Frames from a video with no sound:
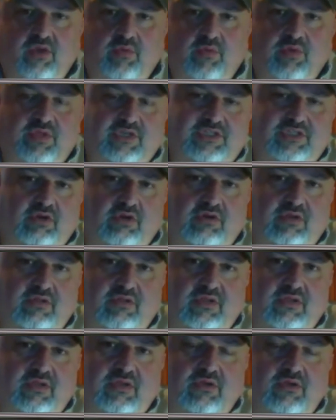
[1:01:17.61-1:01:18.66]
where they showed
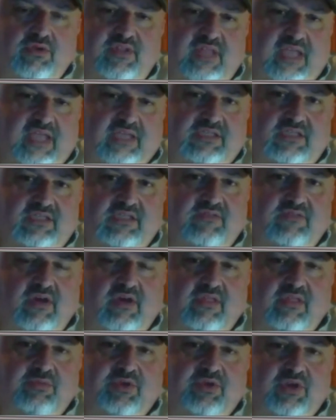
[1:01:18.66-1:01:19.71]
the North Texas of
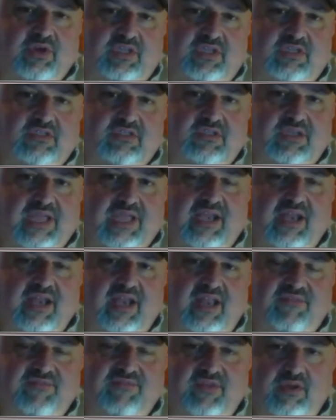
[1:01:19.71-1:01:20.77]
all them turkeys just landing in
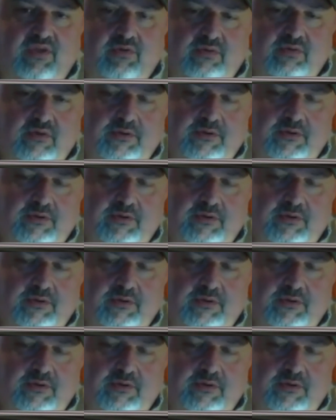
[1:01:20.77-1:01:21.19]
that field.